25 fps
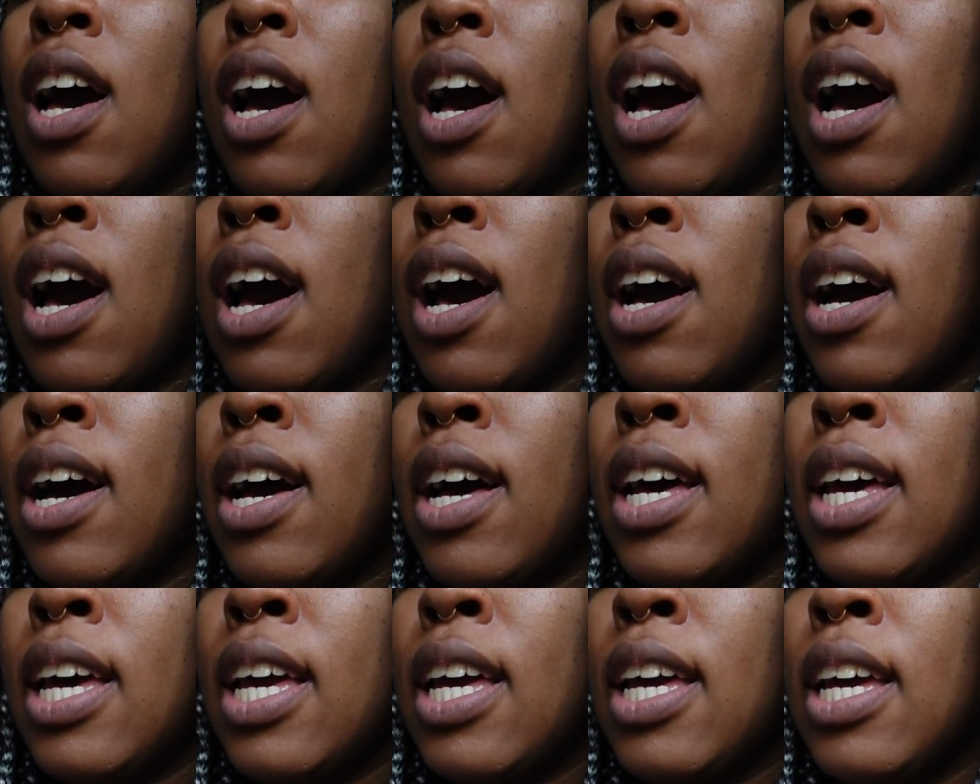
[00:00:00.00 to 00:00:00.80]

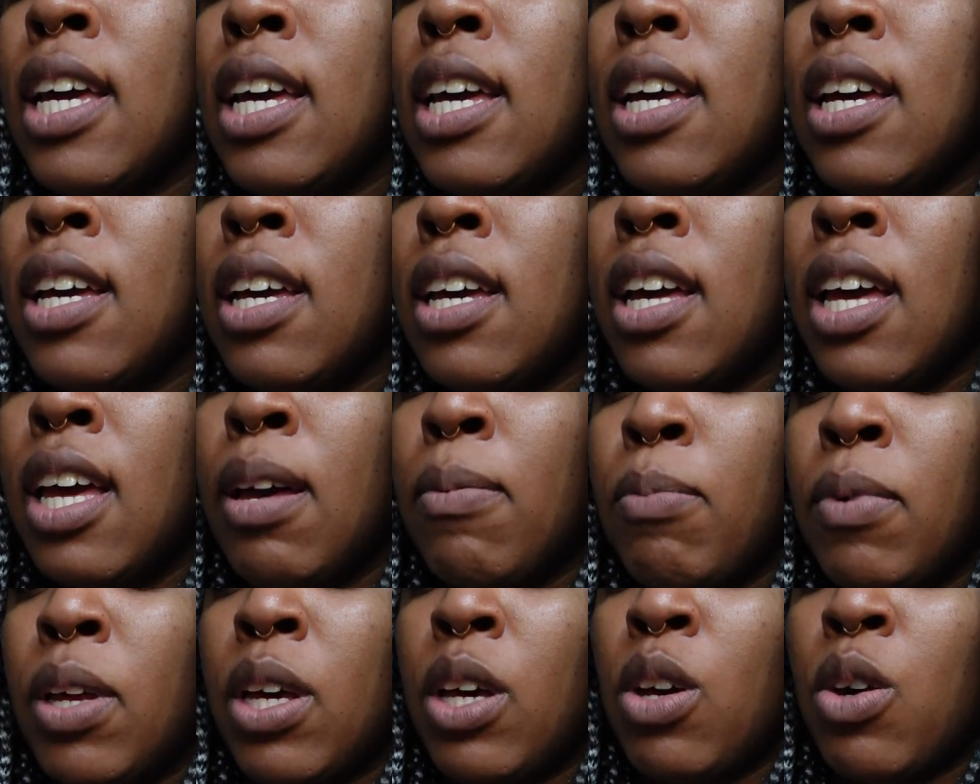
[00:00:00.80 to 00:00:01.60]
I
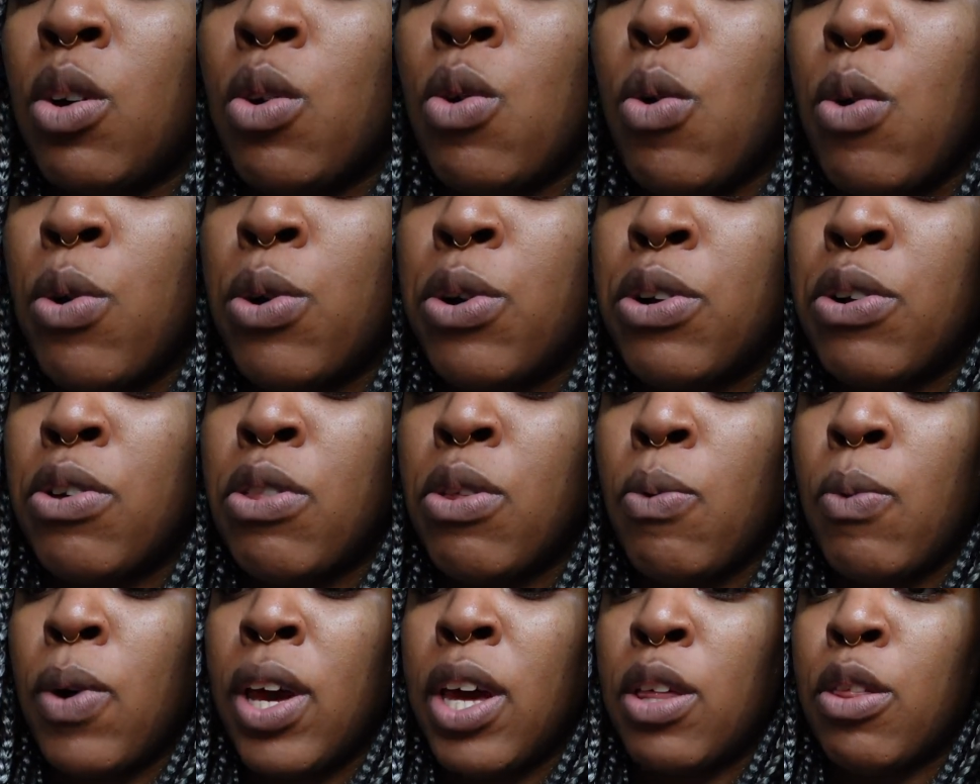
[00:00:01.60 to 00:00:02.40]
am like a quarter of
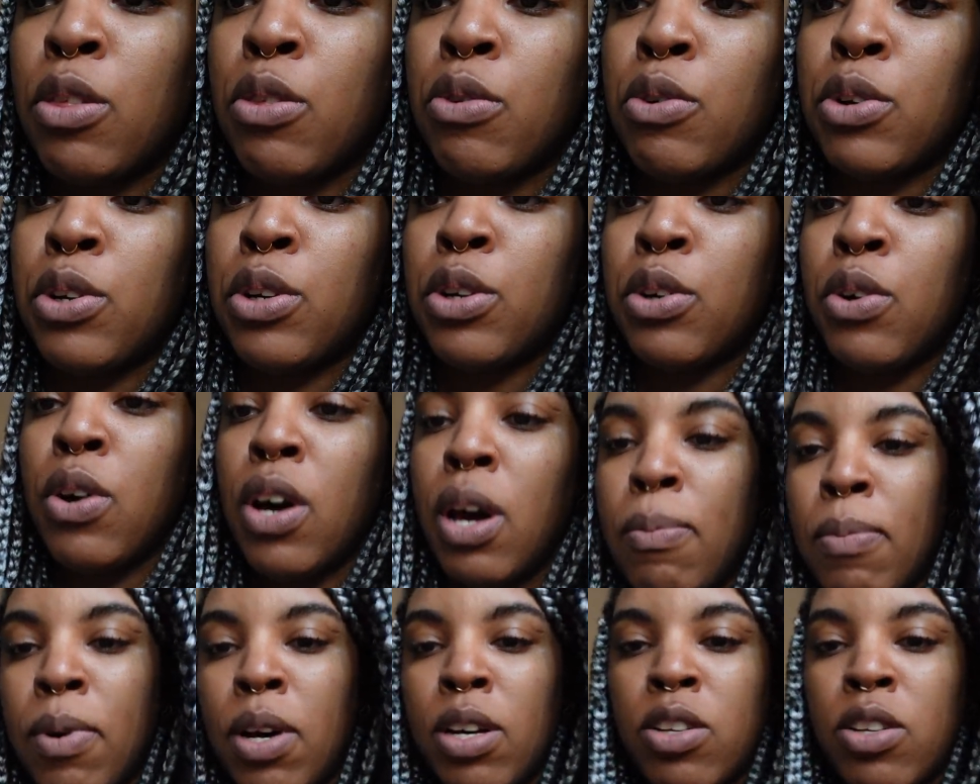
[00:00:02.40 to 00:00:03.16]
the way through. I'm